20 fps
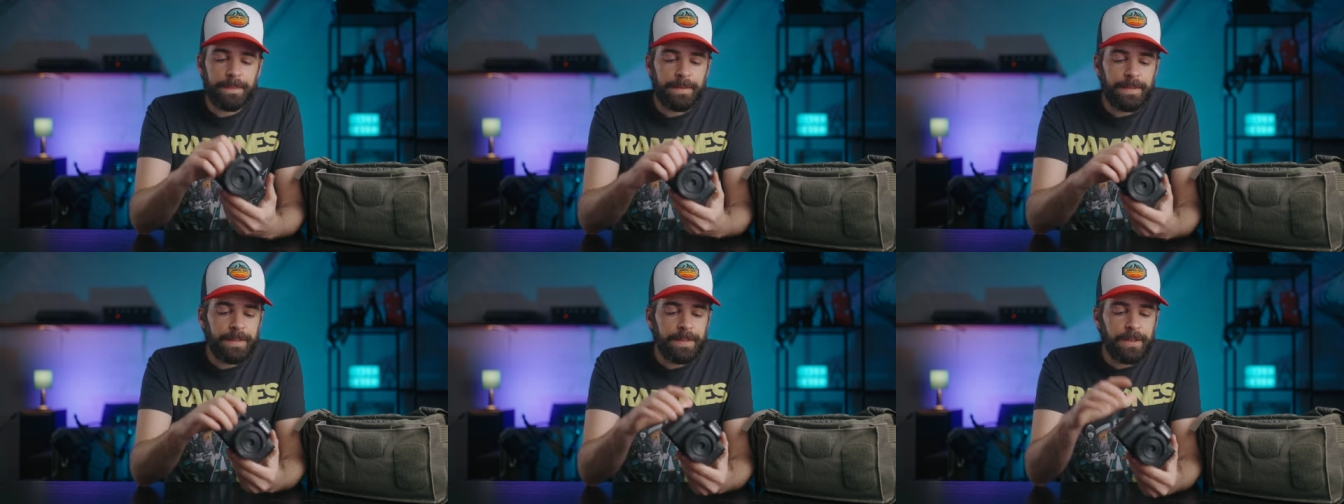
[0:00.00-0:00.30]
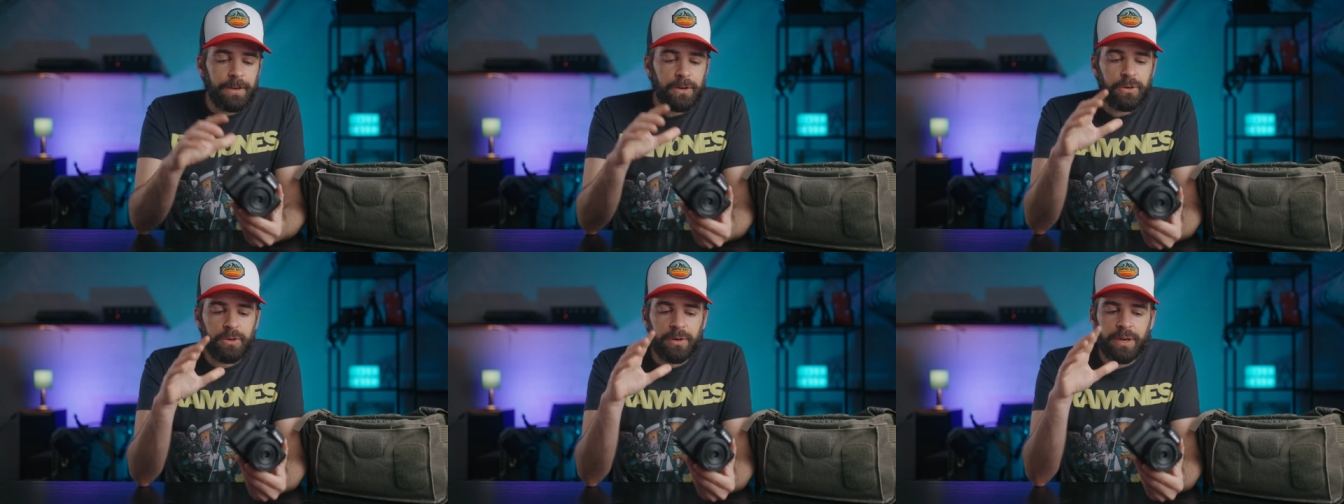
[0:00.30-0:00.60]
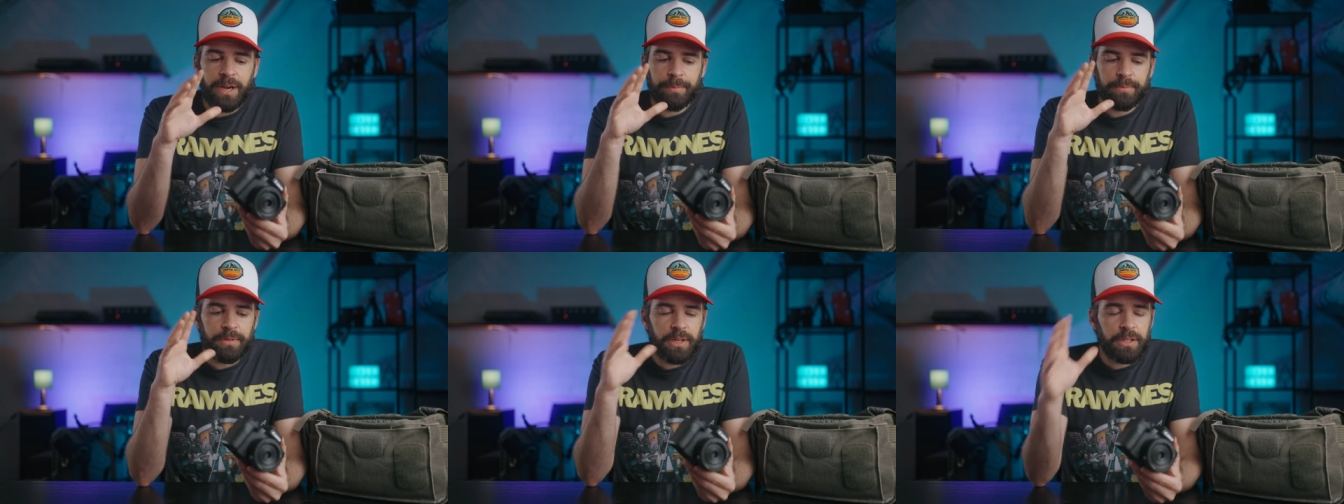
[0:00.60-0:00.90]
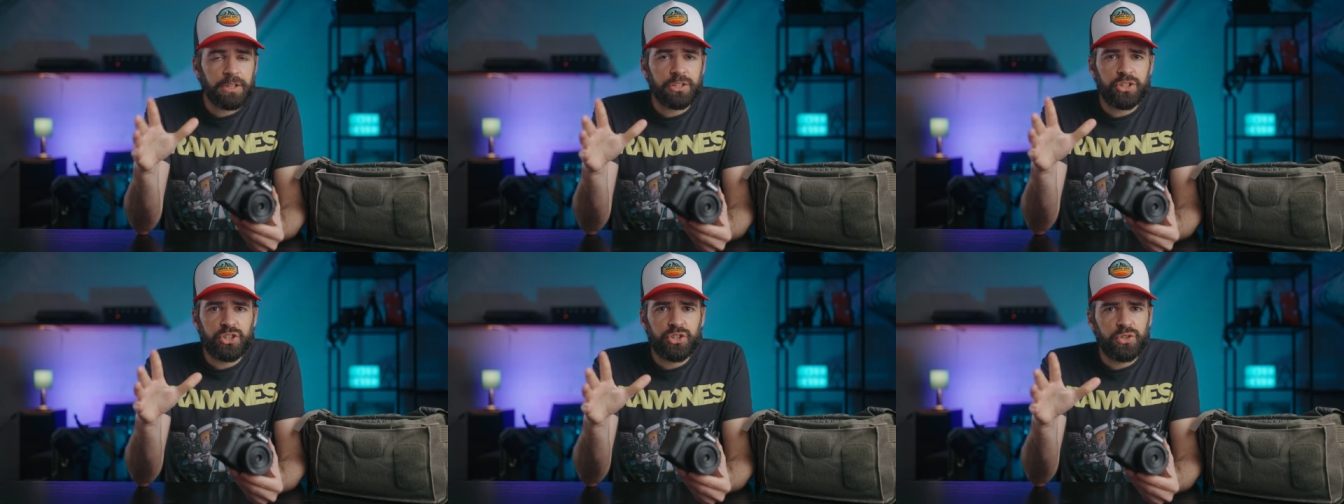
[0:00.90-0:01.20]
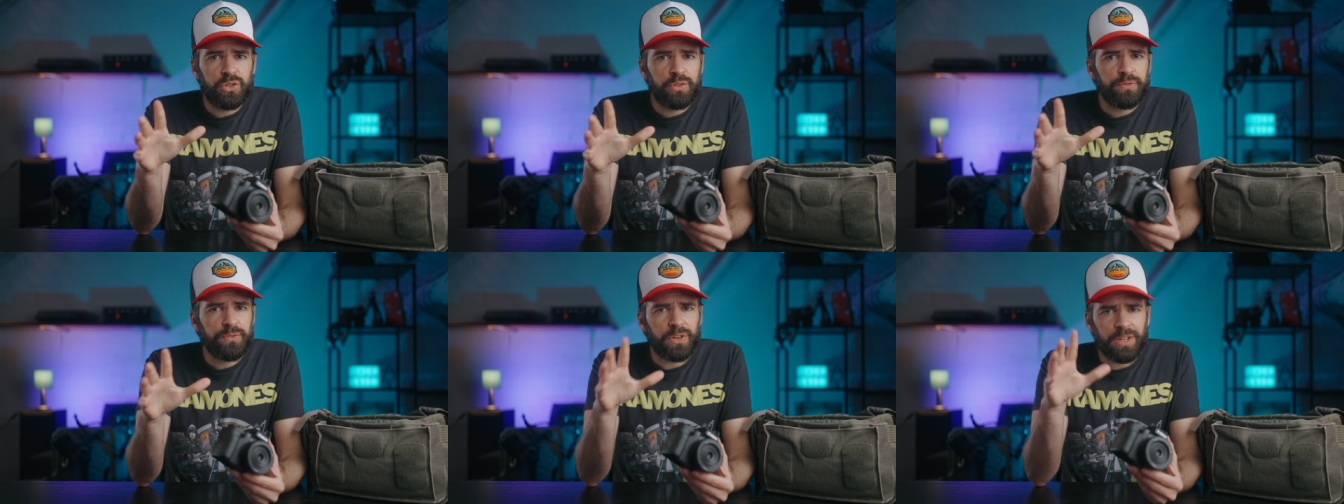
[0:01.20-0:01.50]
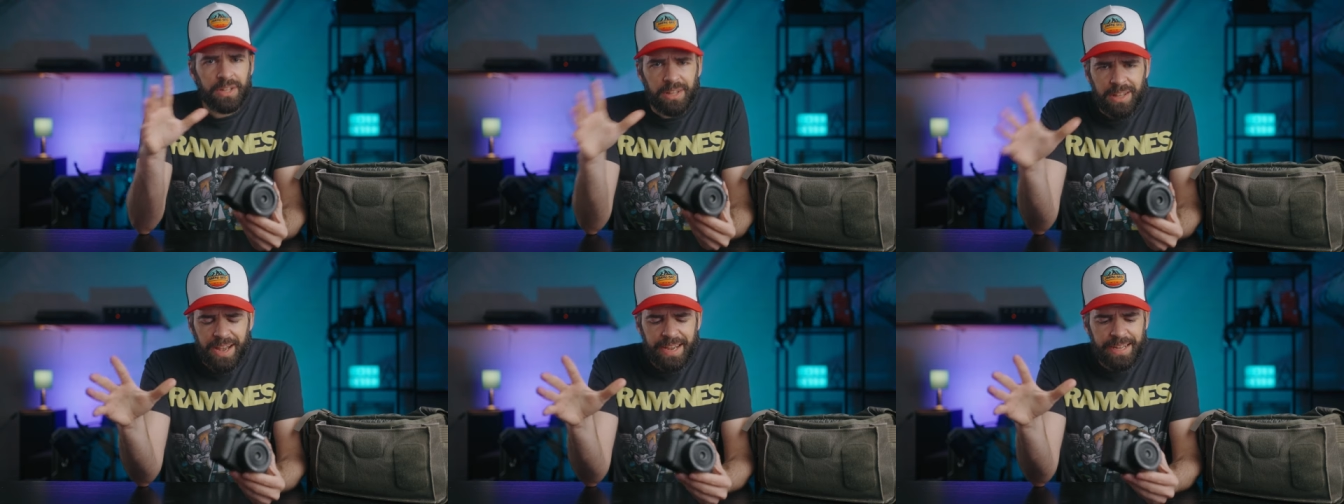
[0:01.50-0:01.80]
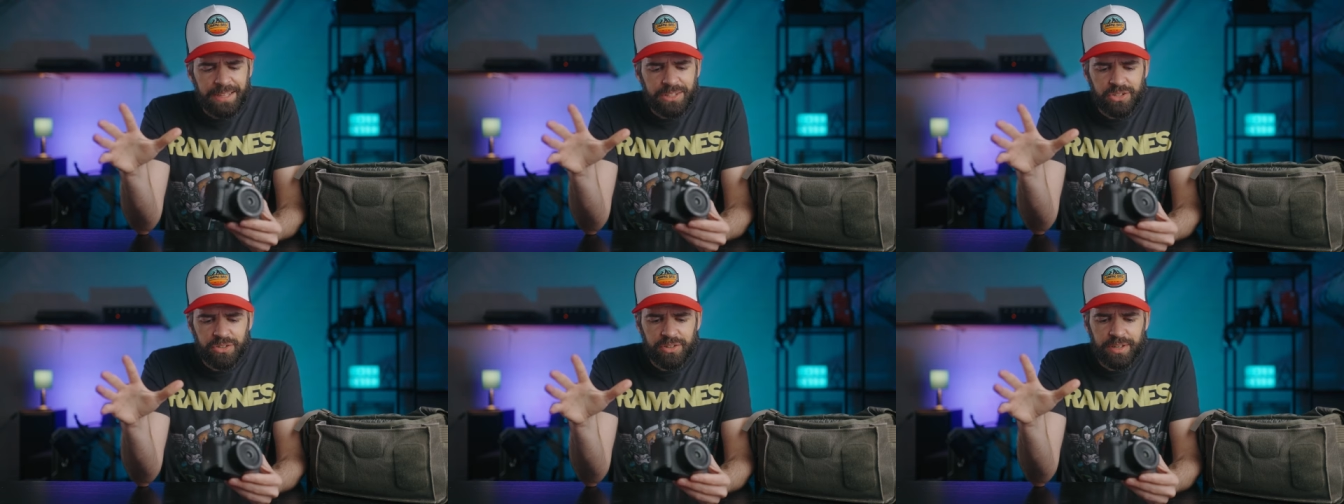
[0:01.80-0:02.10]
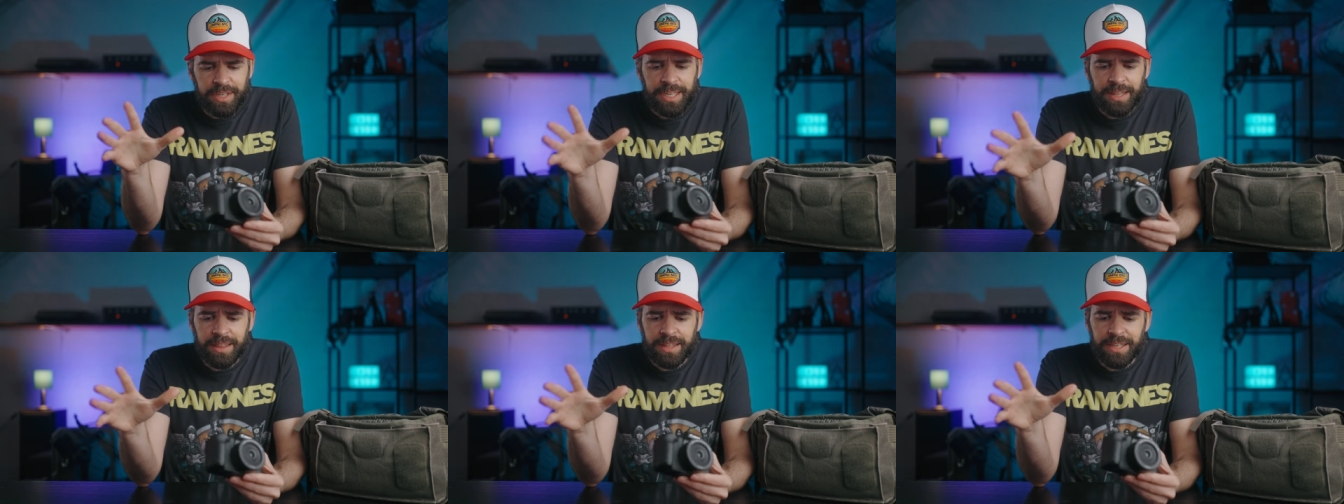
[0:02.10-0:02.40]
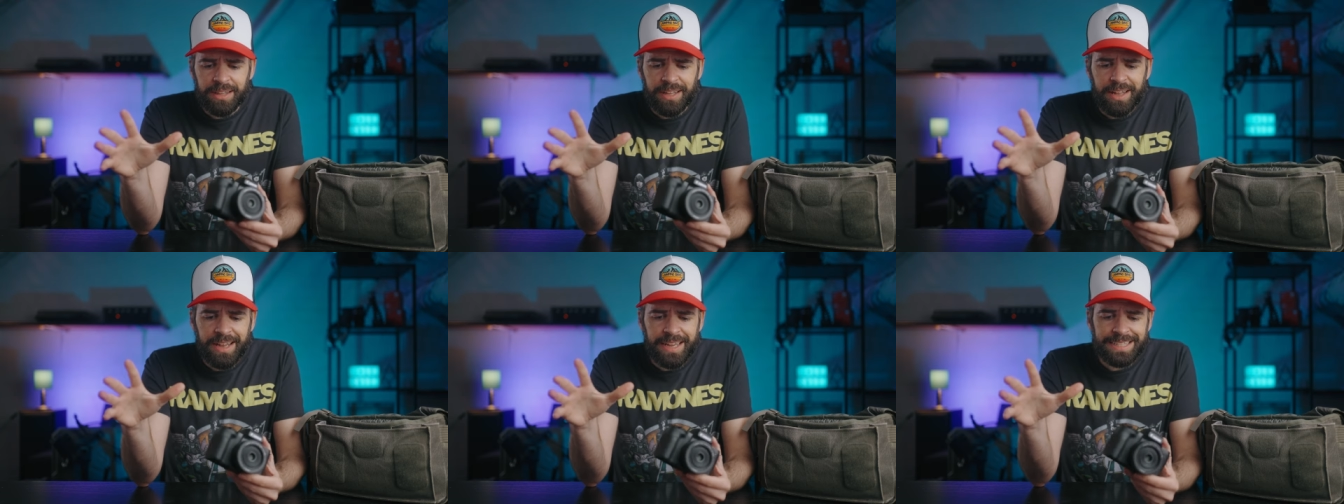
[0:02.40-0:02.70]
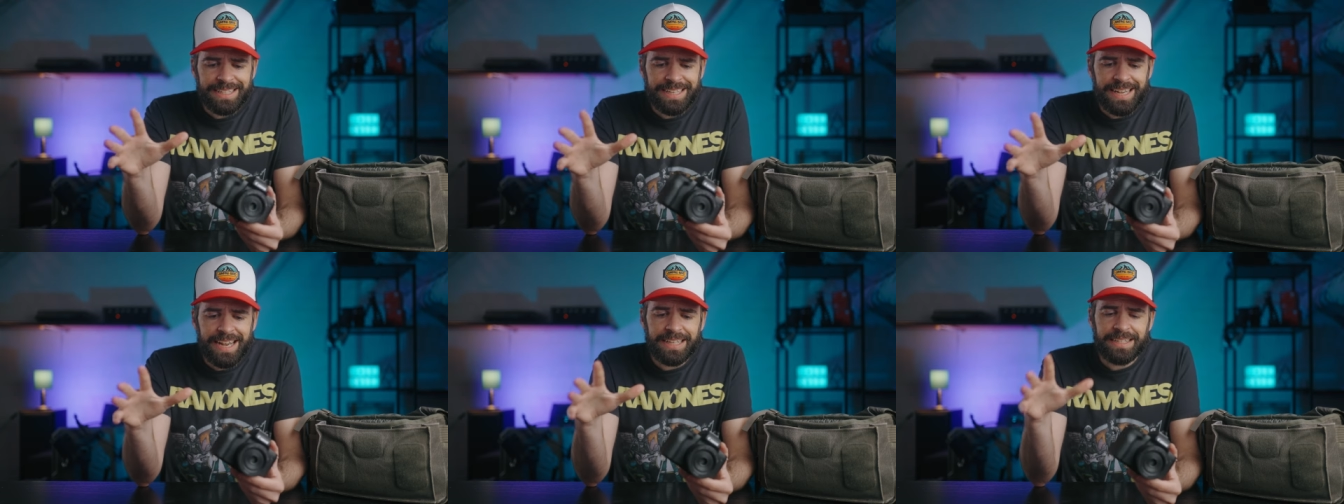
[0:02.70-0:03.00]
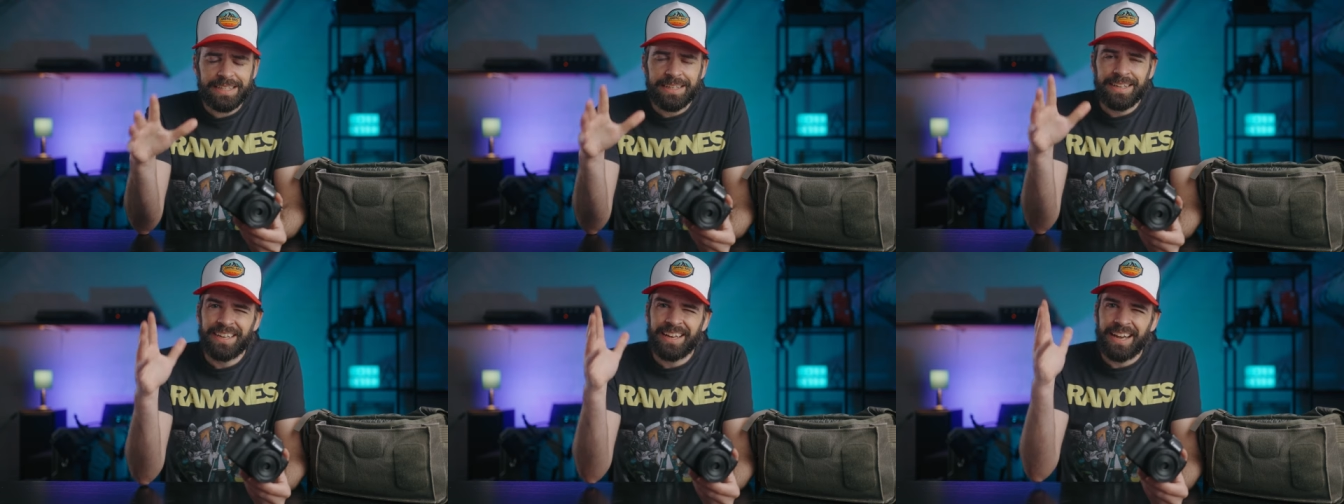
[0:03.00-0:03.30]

you know, I'm not gonna shoot for clients or anything like that.